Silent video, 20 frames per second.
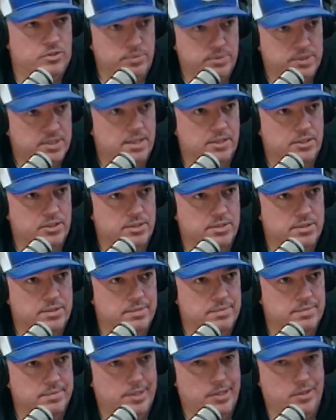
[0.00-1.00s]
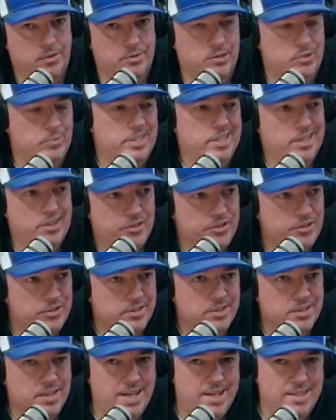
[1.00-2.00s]
getting through sections. You know, do we need a
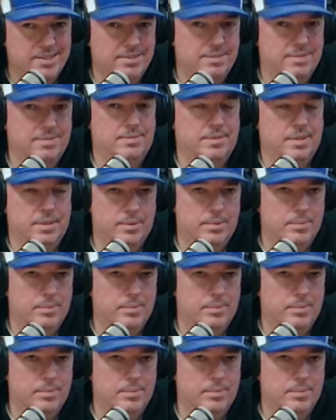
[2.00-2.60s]
third class?